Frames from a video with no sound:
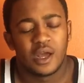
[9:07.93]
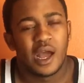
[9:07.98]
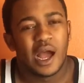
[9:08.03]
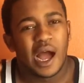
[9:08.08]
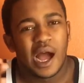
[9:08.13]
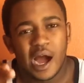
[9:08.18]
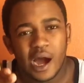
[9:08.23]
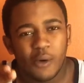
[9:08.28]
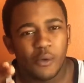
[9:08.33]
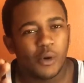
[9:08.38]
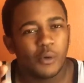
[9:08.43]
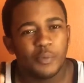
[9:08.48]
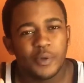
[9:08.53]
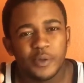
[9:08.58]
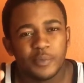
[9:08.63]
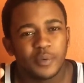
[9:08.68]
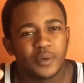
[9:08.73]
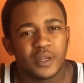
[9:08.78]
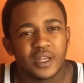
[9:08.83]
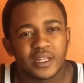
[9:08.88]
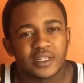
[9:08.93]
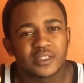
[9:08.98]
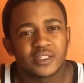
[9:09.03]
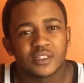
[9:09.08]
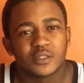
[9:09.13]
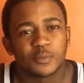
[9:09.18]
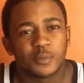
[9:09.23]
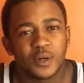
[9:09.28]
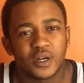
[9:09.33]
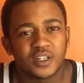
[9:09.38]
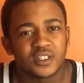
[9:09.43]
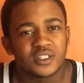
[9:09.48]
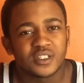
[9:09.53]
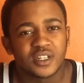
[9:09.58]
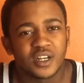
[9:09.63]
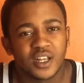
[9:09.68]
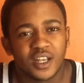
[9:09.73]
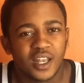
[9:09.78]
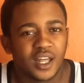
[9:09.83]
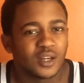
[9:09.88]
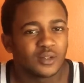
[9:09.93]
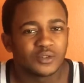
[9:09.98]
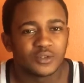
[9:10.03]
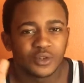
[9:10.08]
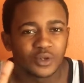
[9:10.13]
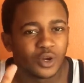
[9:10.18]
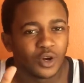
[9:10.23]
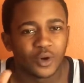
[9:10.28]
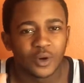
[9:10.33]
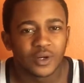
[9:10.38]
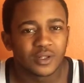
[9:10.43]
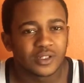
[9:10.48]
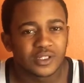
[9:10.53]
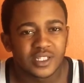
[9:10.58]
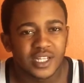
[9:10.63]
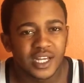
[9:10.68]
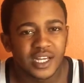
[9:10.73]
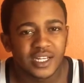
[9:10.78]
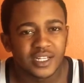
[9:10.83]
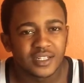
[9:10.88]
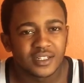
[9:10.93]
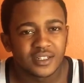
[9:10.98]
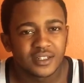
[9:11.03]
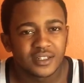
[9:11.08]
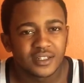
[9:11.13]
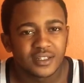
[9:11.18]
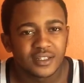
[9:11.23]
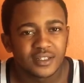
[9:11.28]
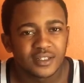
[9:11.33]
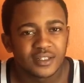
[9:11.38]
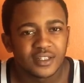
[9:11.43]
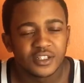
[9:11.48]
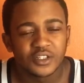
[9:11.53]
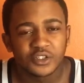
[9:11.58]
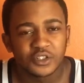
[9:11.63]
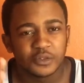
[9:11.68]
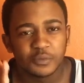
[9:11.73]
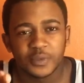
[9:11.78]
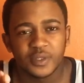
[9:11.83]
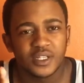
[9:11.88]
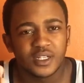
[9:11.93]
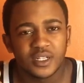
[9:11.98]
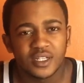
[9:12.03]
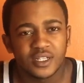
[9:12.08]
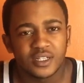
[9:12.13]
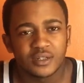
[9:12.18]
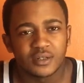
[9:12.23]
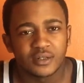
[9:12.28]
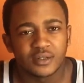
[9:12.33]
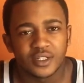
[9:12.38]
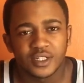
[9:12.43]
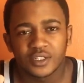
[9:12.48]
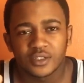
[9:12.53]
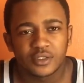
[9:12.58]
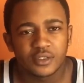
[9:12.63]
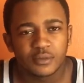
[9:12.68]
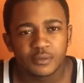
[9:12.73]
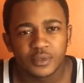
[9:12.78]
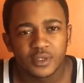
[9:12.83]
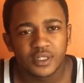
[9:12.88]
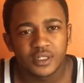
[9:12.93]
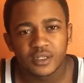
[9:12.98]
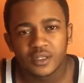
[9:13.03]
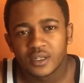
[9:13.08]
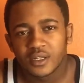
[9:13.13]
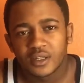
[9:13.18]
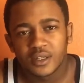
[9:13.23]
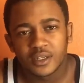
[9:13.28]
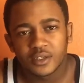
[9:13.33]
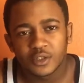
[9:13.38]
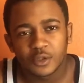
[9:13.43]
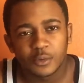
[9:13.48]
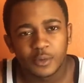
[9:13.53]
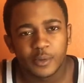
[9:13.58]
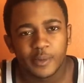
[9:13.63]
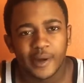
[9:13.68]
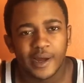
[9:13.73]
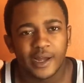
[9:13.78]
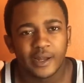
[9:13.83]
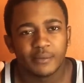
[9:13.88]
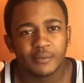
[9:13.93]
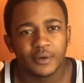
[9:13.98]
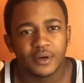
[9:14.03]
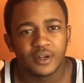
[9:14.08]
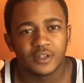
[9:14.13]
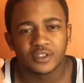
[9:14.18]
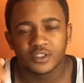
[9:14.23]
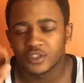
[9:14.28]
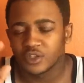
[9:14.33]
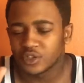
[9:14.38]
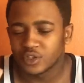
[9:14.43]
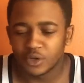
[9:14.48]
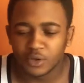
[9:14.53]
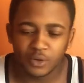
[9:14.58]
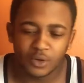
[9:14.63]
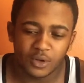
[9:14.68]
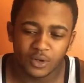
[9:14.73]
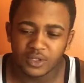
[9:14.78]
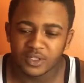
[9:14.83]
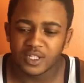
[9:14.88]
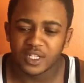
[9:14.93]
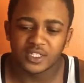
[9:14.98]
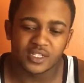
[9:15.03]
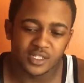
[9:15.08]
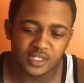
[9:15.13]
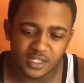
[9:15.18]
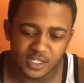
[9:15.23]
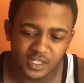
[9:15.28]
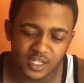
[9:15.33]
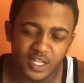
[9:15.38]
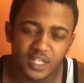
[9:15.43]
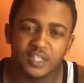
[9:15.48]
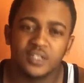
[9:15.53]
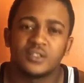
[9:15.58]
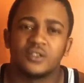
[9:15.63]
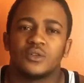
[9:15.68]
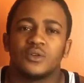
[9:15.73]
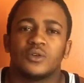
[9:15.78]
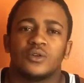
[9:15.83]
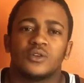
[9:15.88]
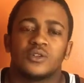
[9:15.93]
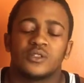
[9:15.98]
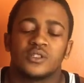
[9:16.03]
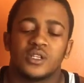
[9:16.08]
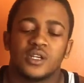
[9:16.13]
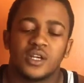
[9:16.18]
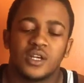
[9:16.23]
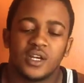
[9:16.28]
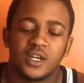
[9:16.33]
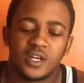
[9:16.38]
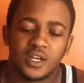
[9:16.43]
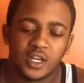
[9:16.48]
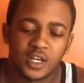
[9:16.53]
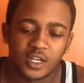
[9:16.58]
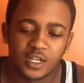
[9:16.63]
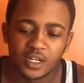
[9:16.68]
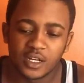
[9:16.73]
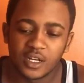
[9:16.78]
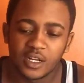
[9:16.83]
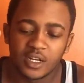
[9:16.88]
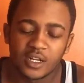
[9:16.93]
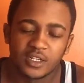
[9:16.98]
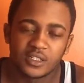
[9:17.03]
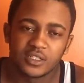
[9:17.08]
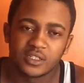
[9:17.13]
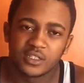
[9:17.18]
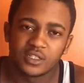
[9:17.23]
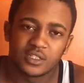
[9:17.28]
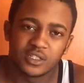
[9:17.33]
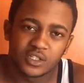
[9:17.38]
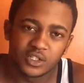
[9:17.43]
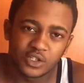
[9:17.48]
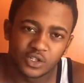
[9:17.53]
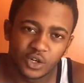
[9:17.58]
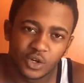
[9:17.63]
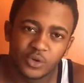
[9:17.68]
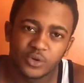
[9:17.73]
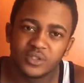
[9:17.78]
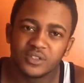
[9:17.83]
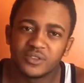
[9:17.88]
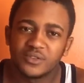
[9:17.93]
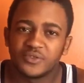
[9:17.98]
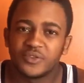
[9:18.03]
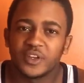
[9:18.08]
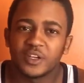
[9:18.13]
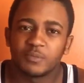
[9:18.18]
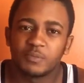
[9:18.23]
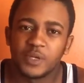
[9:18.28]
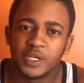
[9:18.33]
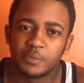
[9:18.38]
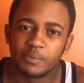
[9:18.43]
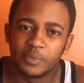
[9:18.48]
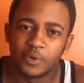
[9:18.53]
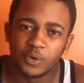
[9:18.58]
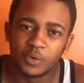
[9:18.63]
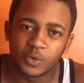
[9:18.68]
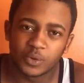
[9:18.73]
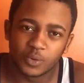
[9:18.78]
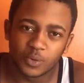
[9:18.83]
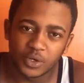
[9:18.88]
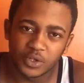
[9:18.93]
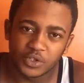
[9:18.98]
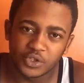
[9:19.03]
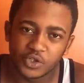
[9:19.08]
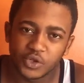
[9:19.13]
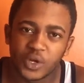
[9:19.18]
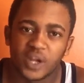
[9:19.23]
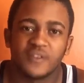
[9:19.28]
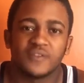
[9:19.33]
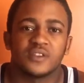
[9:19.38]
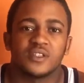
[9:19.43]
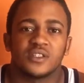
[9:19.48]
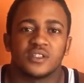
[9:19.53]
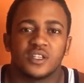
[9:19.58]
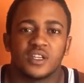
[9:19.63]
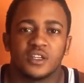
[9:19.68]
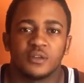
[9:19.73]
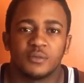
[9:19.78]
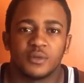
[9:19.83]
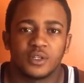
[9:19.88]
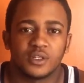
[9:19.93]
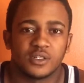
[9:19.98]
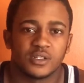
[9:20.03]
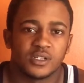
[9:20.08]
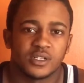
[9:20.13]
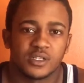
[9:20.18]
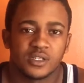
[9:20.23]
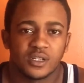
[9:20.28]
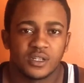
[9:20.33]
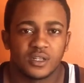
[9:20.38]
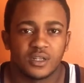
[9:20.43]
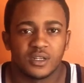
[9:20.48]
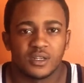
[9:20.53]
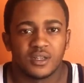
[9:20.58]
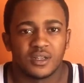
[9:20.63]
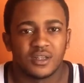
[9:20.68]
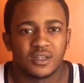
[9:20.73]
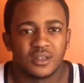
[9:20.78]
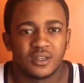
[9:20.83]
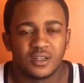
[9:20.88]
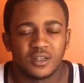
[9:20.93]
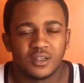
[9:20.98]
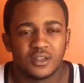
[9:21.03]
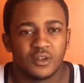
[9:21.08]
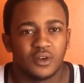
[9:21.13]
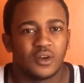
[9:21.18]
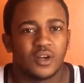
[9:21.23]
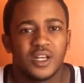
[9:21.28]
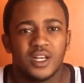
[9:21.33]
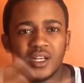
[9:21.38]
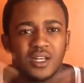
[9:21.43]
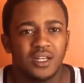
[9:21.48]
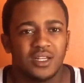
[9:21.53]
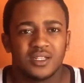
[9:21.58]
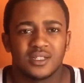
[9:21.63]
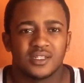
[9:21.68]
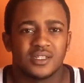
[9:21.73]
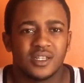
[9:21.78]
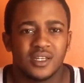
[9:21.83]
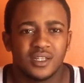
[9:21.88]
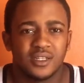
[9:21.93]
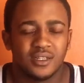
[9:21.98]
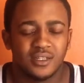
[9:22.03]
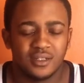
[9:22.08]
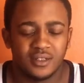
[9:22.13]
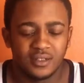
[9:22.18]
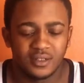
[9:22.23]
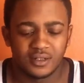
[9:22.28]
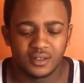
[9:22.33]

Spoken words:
How are people like this pastor allowed to go outside? This should be illegal. They should be behind bars. Just don't go outside. Just stay indoors and just don't infect people with what you have to say because you're clearly insane.